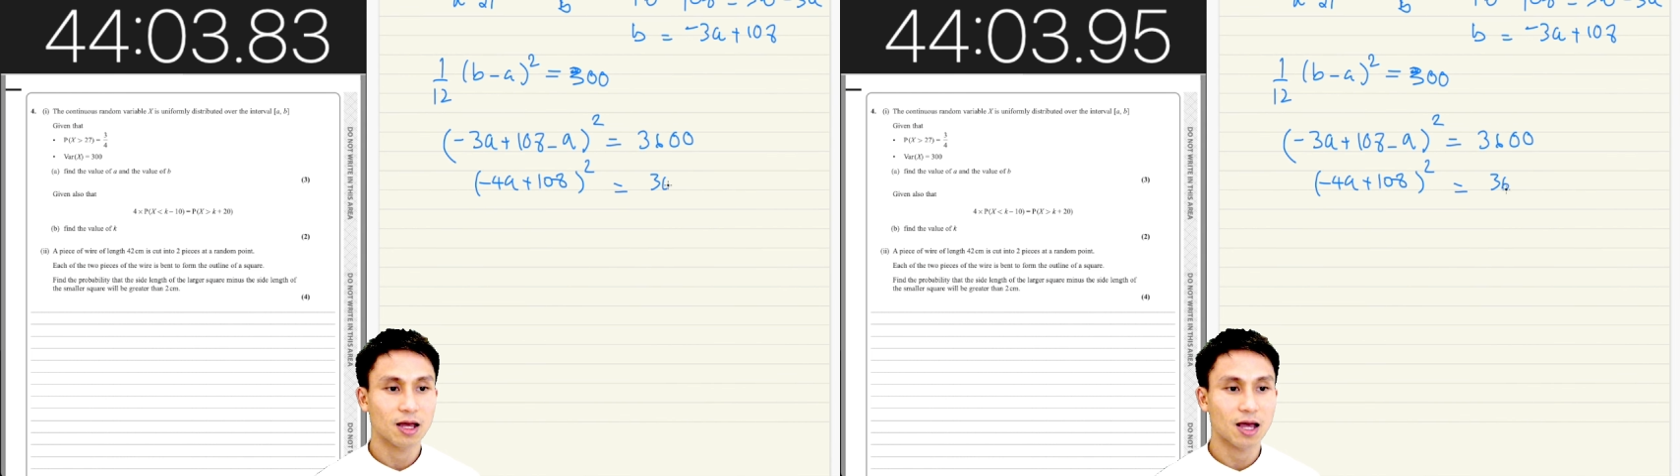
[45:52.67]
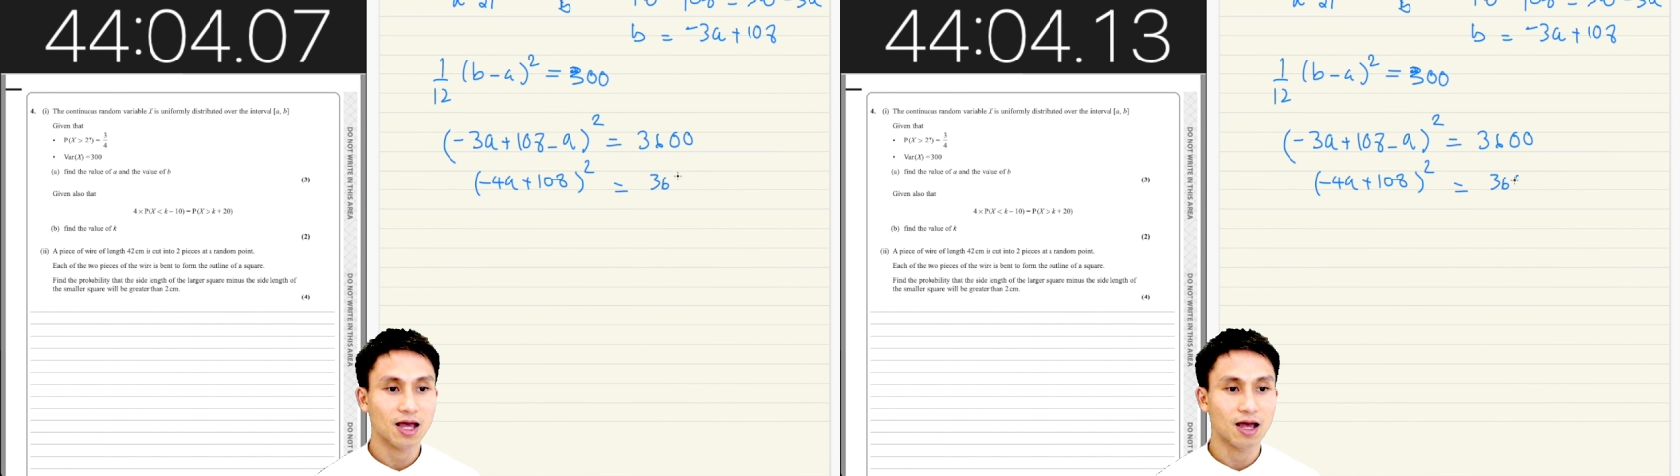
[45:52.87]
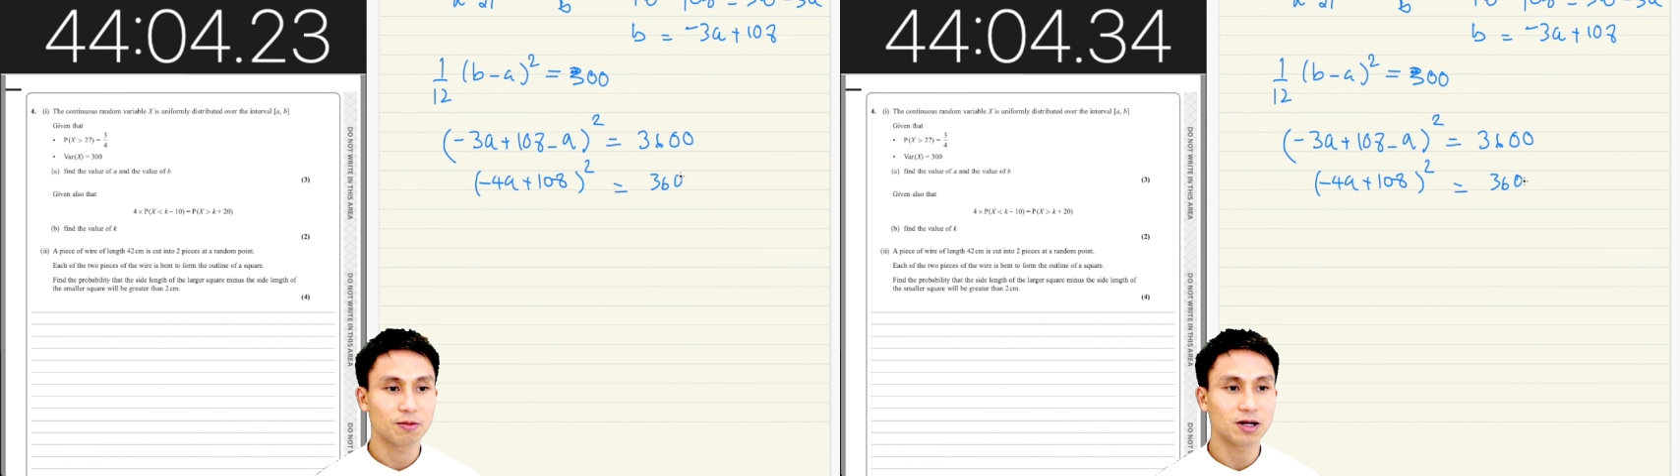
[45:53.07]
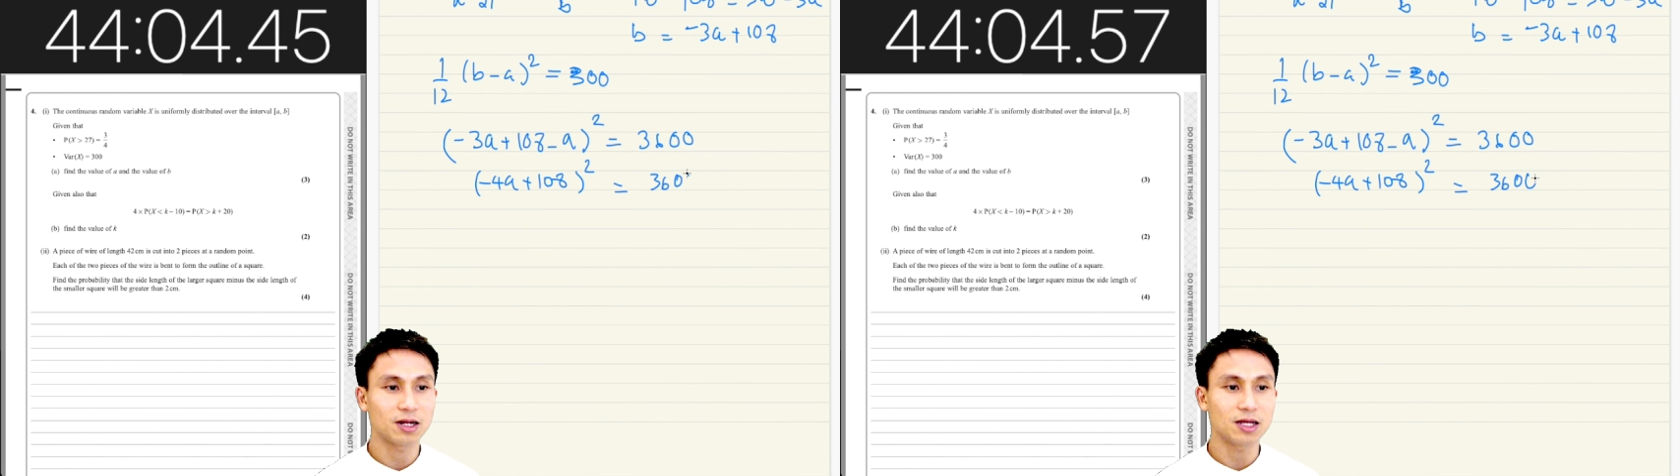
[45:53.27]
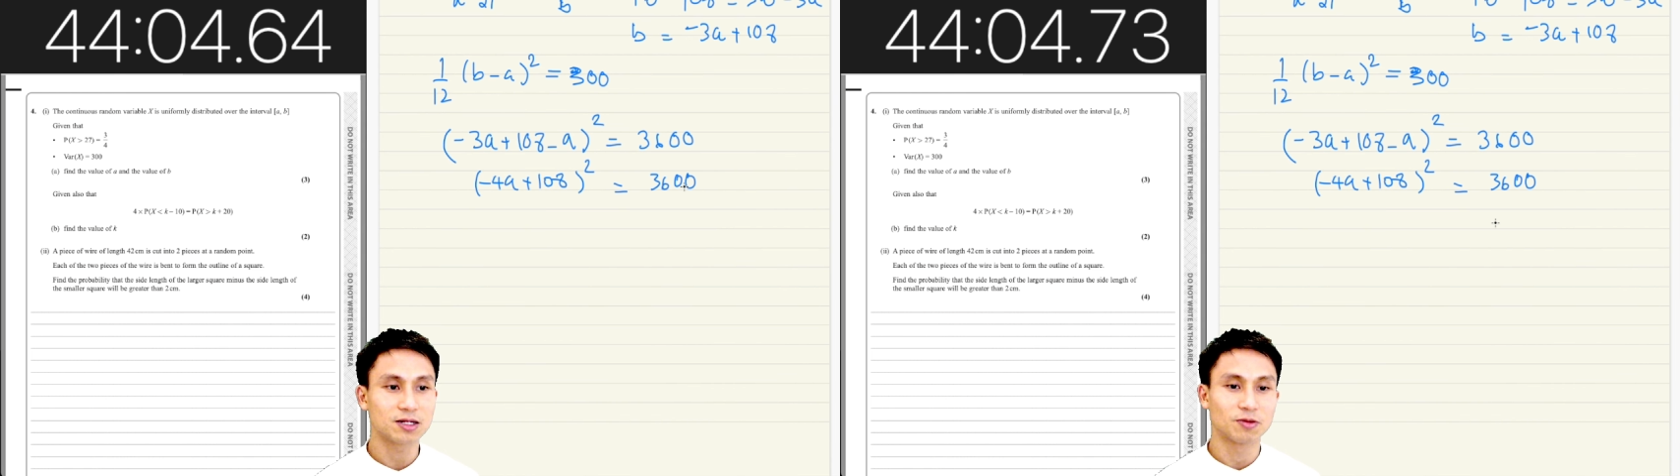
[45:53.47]
I'm gonna
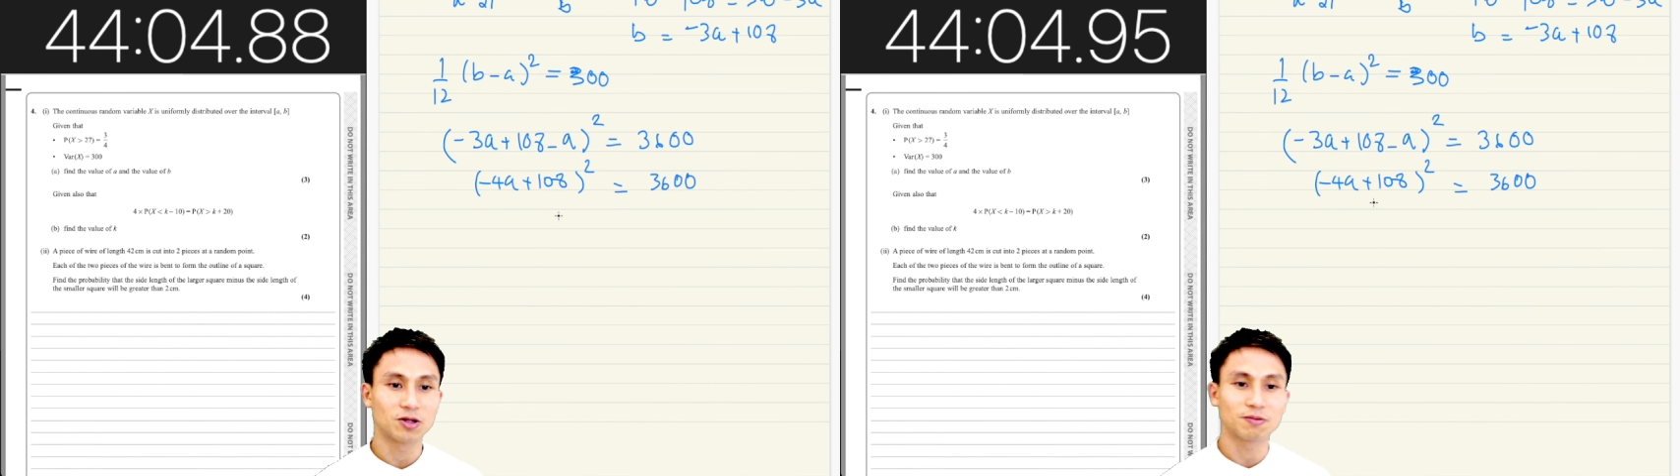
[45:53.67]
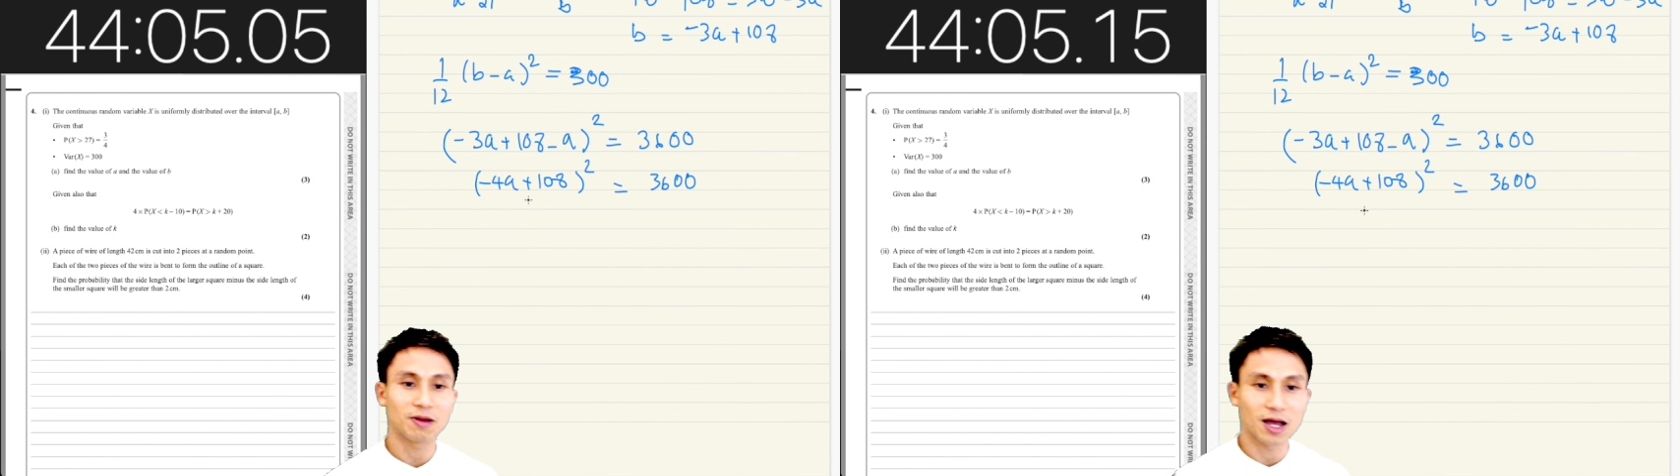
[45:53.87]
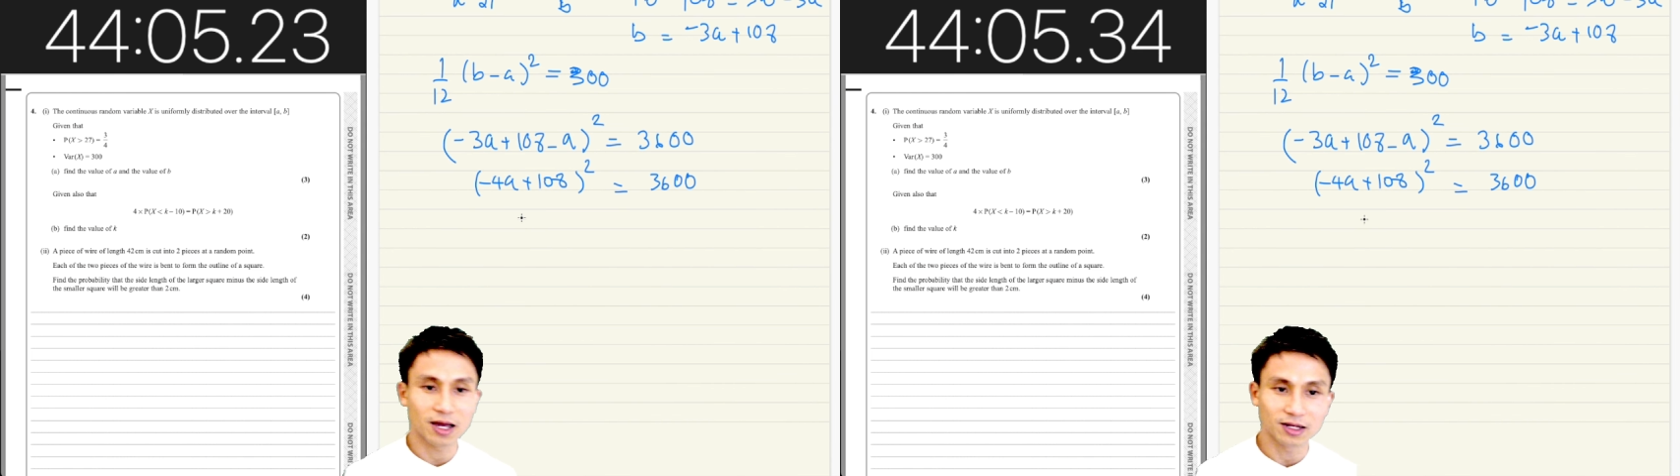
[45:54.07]
need to multiply the